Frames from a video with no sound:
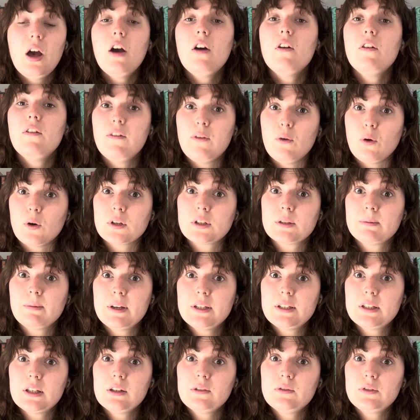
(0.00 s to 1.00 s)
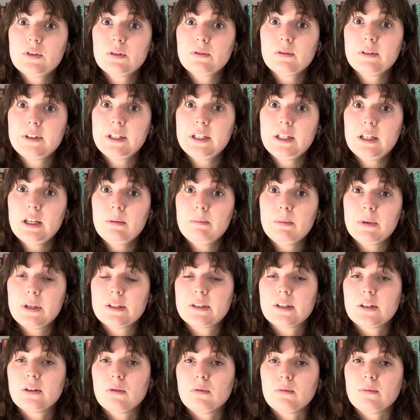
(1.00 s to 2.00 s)
force myself to read it because
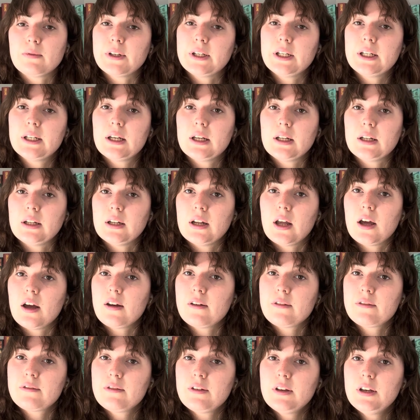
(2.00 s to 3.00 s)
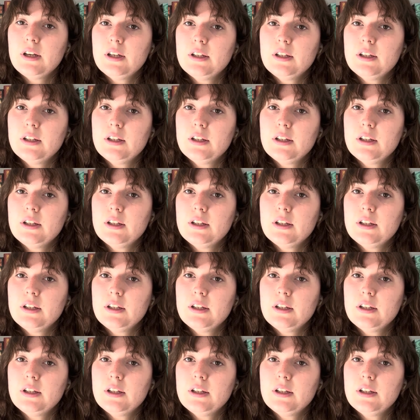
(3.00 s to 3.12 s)
I don't read it enough.